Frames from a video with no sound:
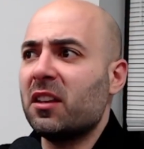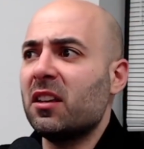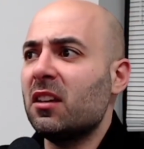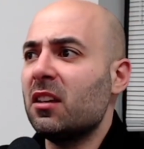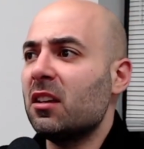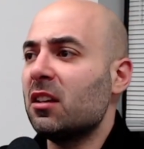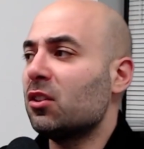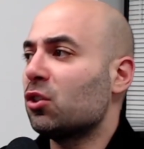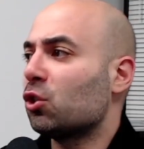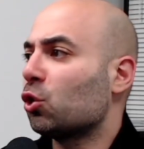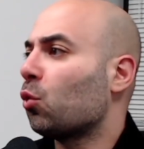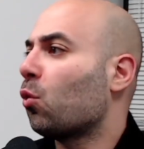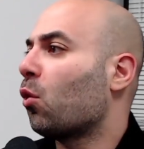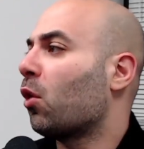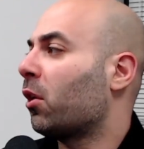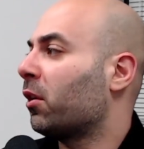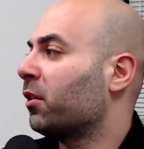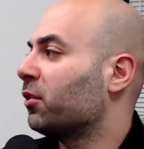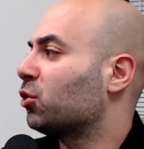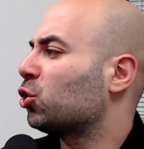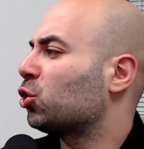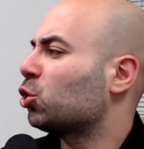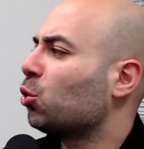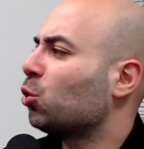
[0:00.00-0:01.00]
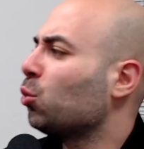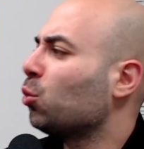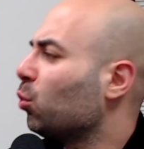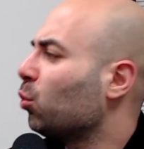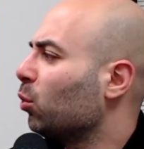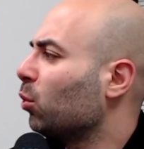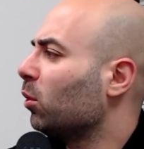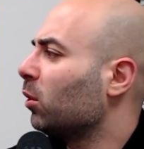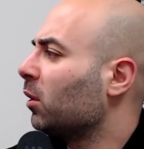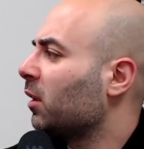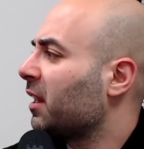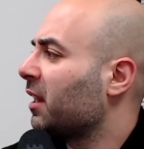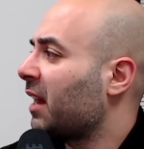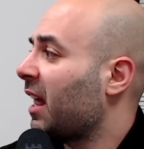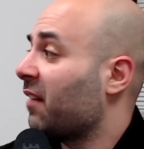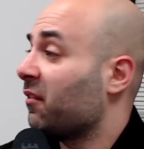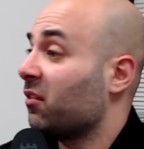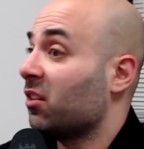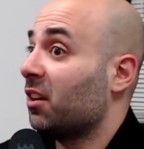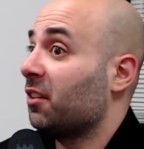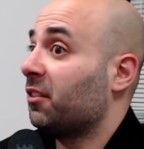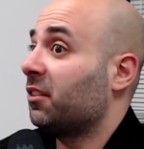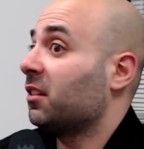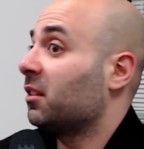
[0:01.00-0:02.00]
kids who are in school and have
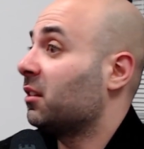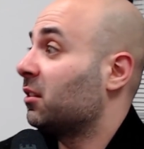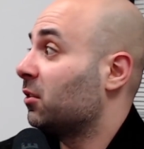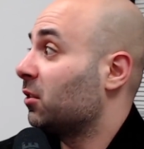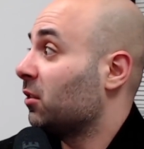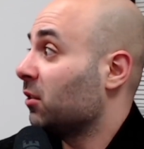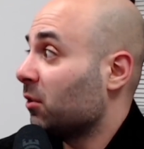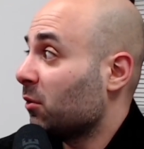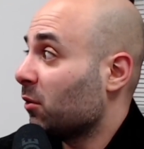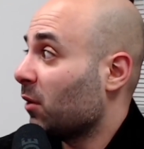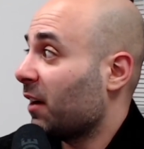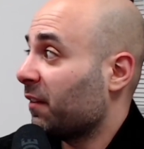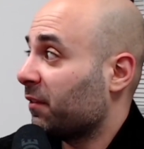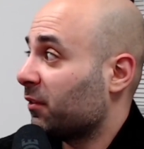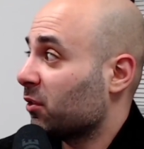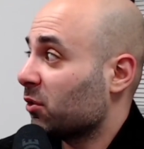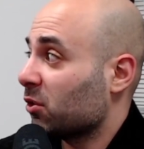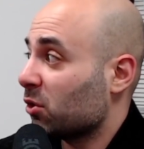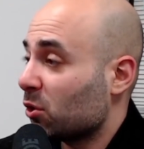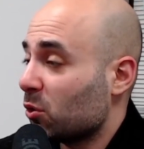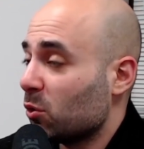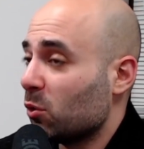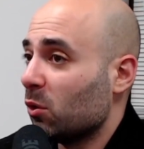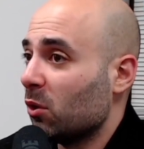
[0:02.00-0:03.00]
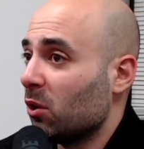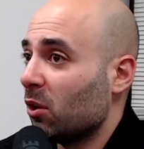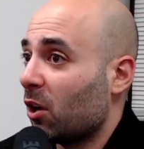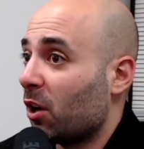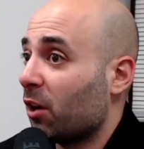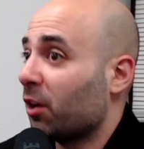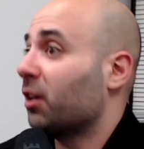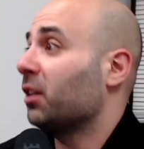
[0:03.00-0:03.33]
nothing to do after school are